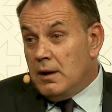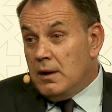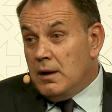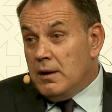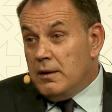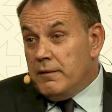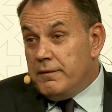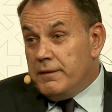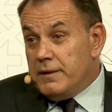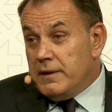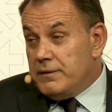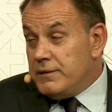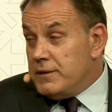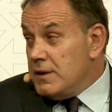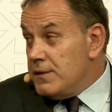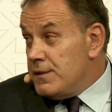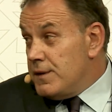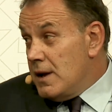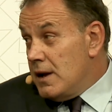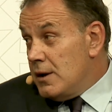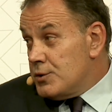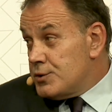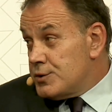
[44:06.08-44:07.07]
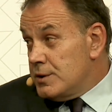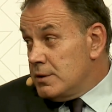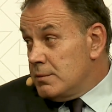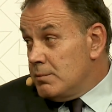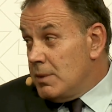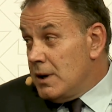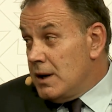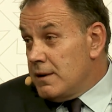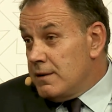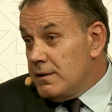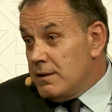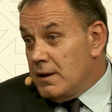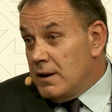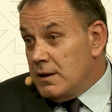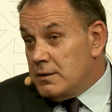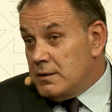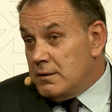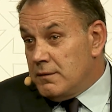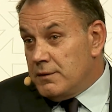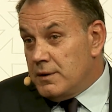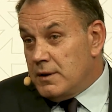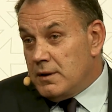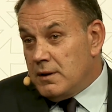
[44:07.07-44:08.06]
50,000 by the end
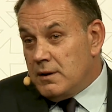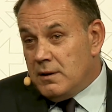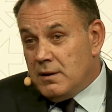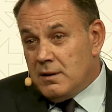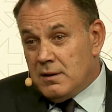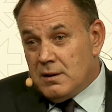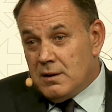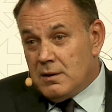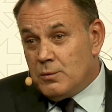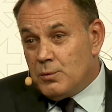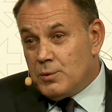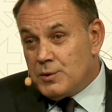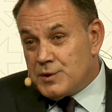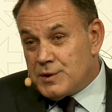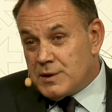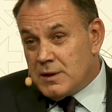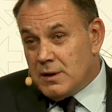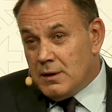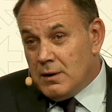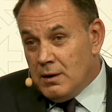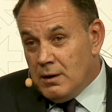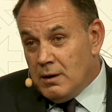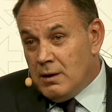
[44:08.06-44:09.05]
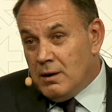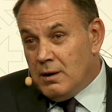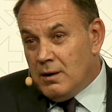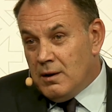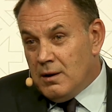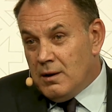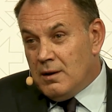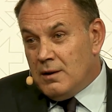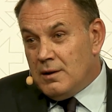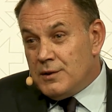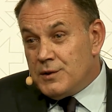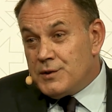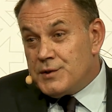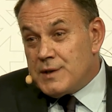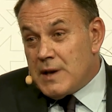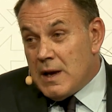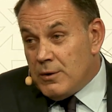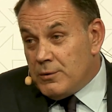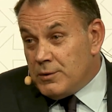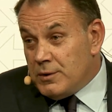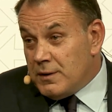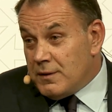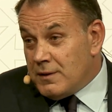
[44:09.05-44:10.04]
of the year, and we're still
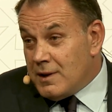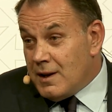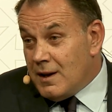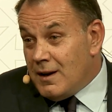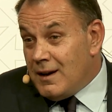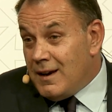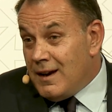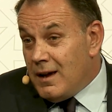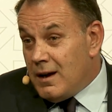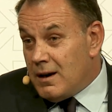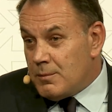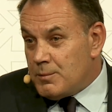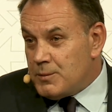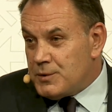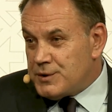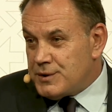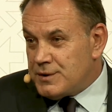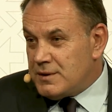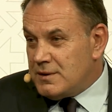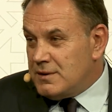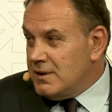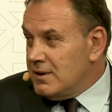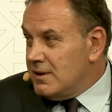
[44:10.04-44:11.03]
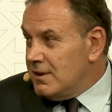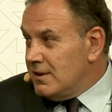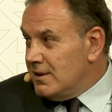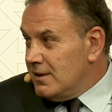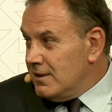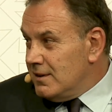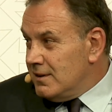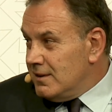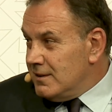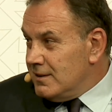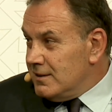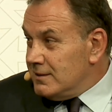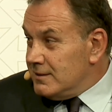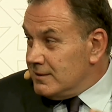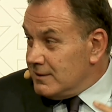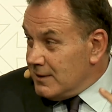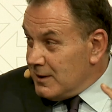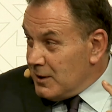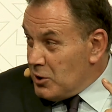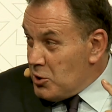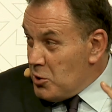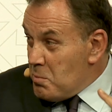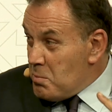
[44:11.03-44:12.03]
sounding the alarms.
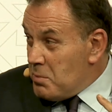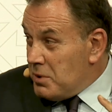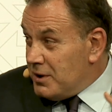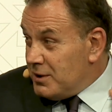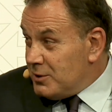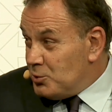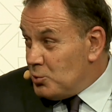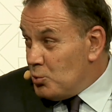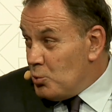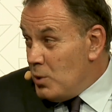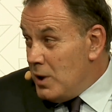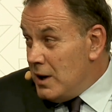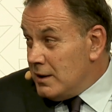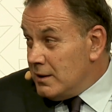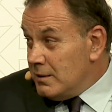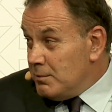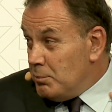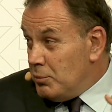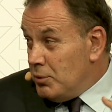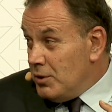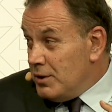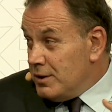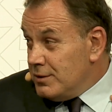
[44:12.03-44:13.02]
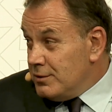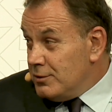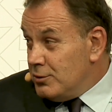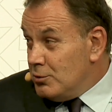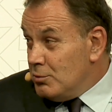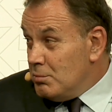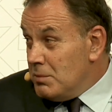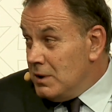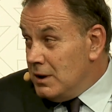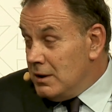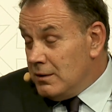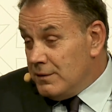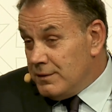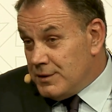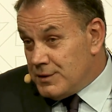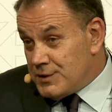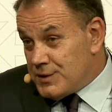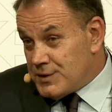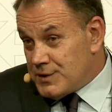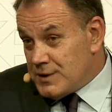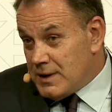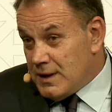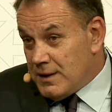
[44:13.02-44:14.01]
Compared to 1.2 million, this
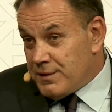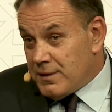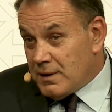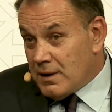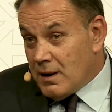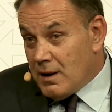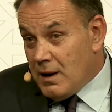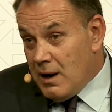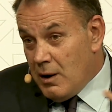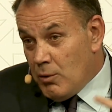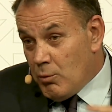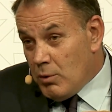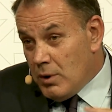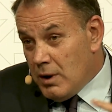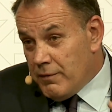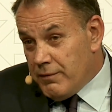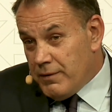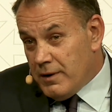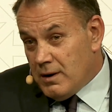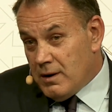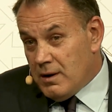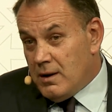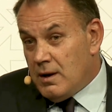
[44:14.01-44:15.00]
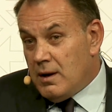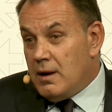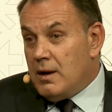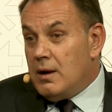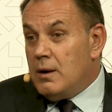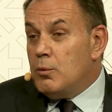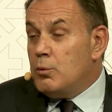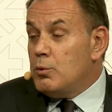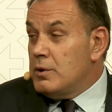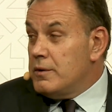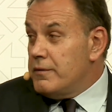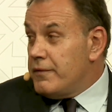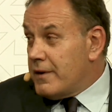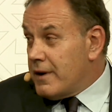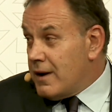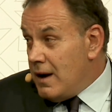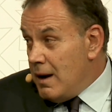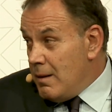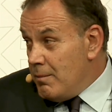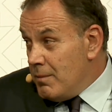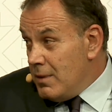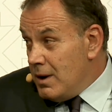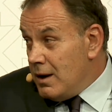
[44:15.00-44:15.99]
is nothing. However, we've
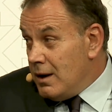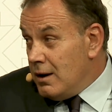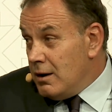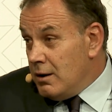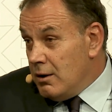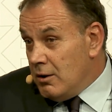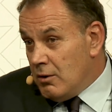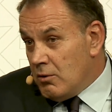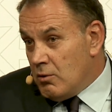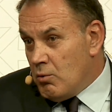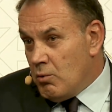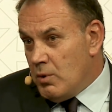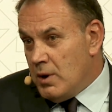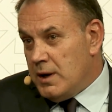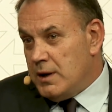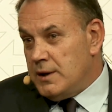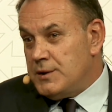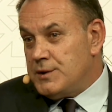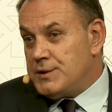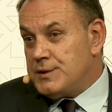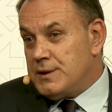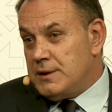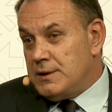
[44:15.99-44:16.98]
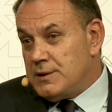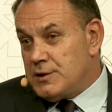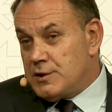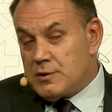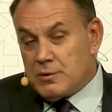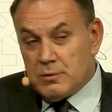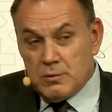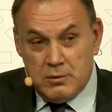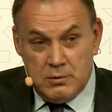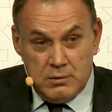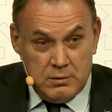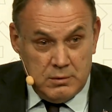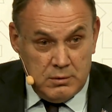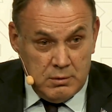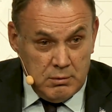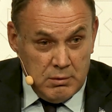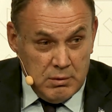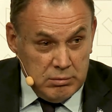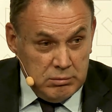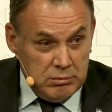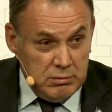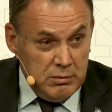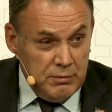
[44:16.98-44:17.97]
come a long way since
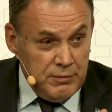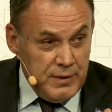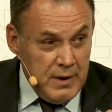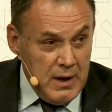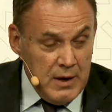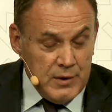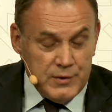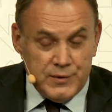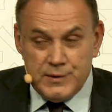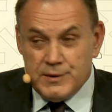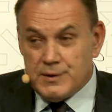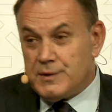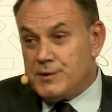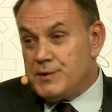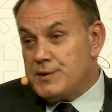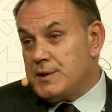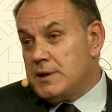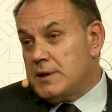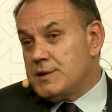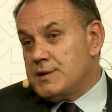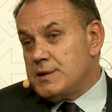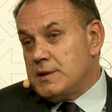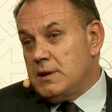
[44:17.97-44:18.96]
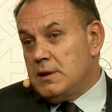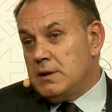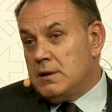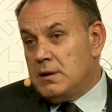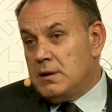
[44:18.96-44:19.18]
2016.